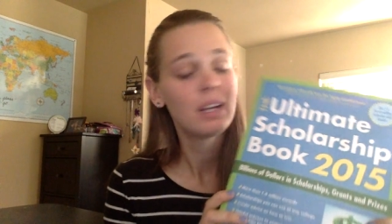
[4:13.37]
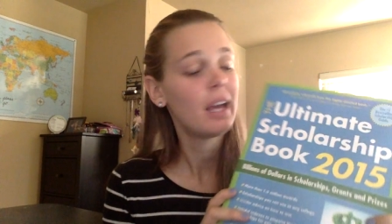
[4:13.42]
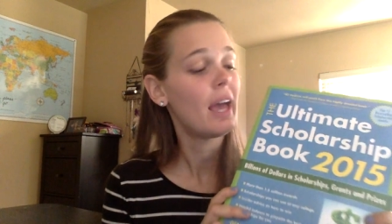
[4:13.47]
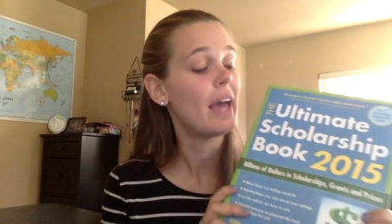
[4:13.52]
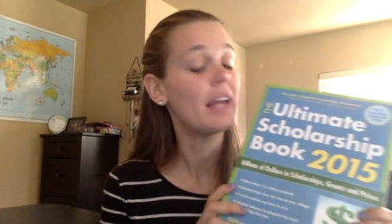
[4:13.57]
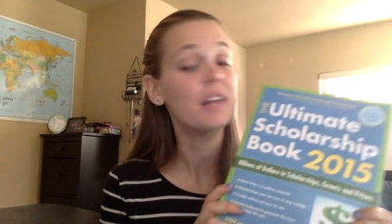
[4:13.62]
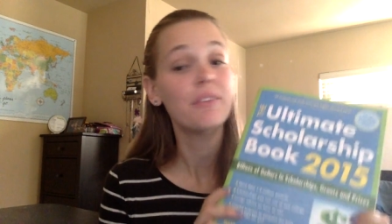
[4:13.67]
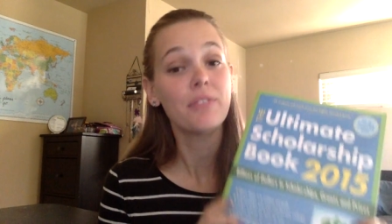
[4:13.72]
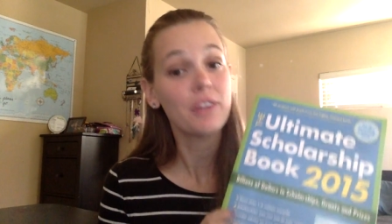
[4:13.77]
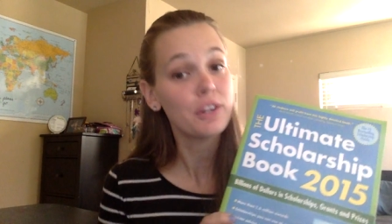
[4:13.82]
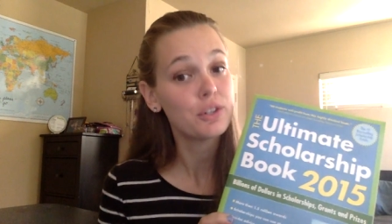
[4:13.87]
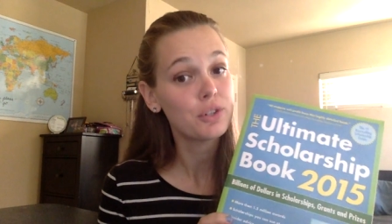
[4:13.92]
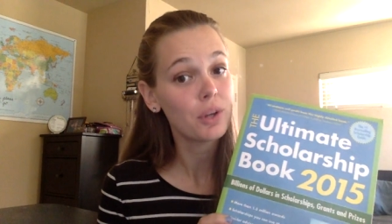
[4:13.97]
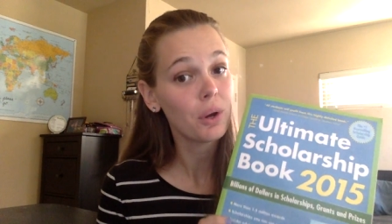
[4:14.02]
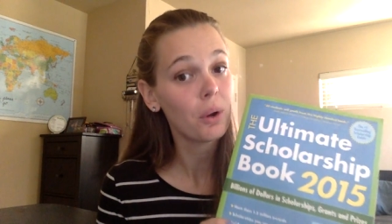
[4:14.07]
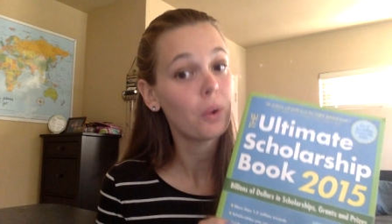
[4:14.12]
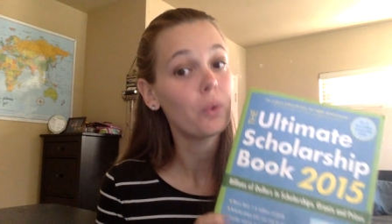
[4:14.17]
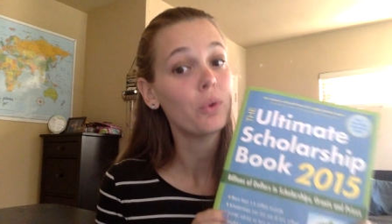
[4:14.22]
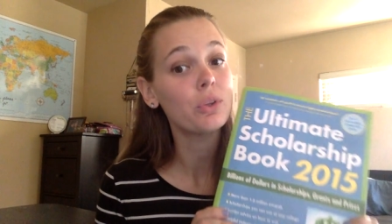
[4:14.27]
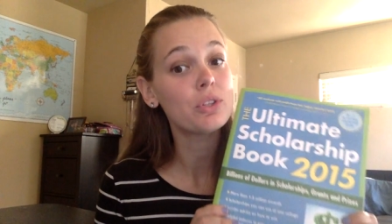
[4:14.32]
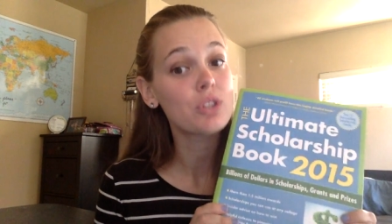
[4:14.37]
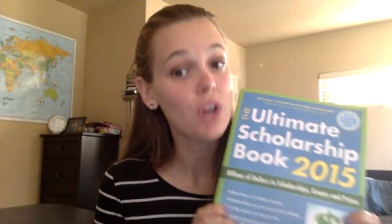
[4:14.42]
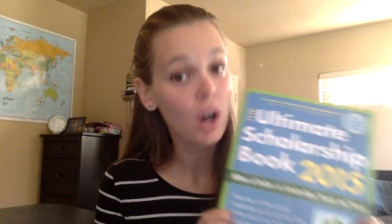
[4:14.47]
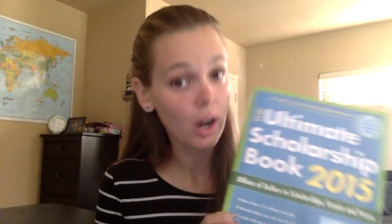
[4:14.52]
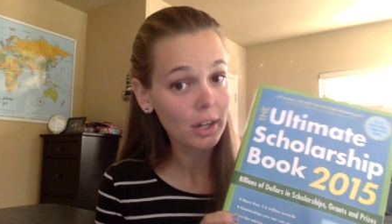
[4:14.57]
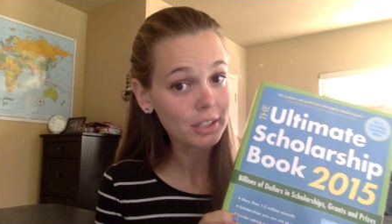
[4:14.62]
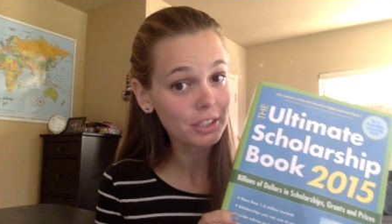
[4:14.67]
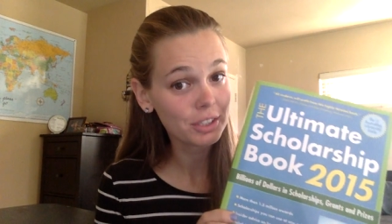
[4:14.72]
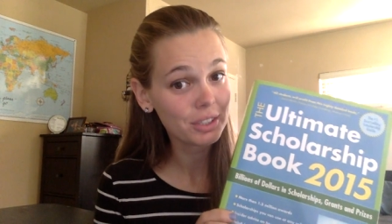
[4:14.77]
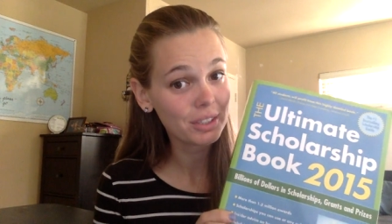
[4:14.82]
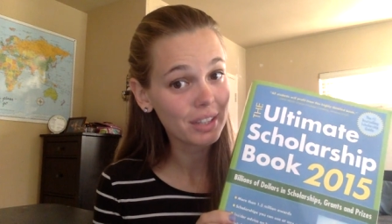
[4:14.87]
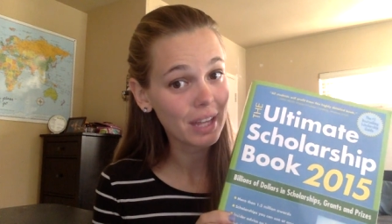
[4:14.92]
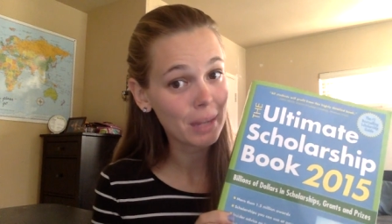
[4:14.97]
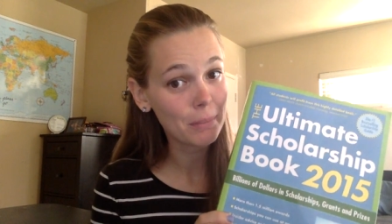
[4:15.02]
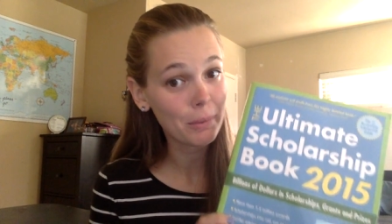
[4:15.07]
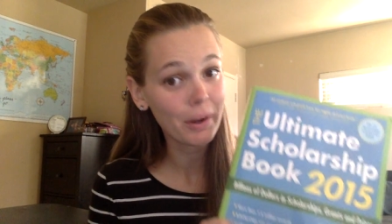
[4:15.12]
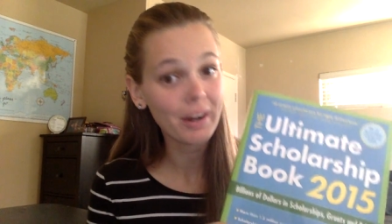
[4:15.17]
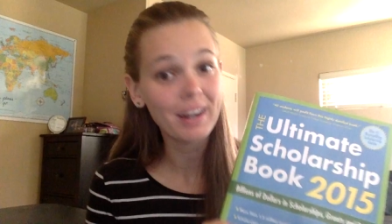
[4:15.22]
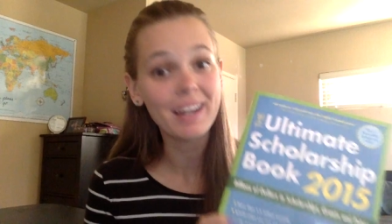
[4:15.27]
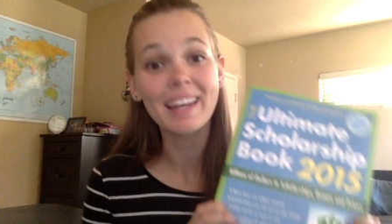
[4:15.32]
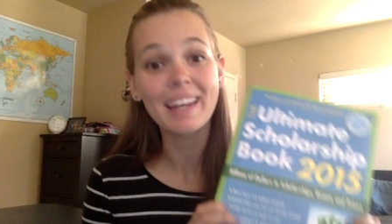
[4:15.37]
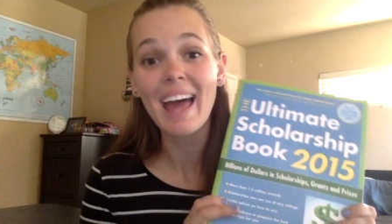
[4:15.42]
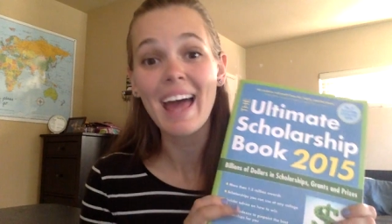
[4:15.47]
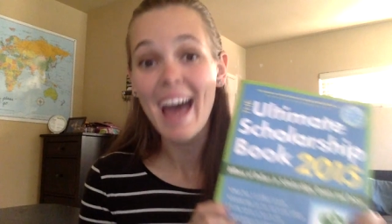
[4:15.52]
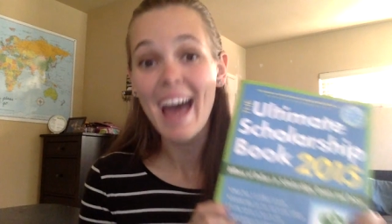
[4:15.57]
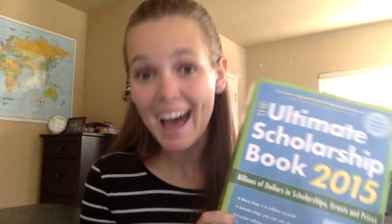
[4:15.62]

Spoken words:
And if they don't, talk to your librarian,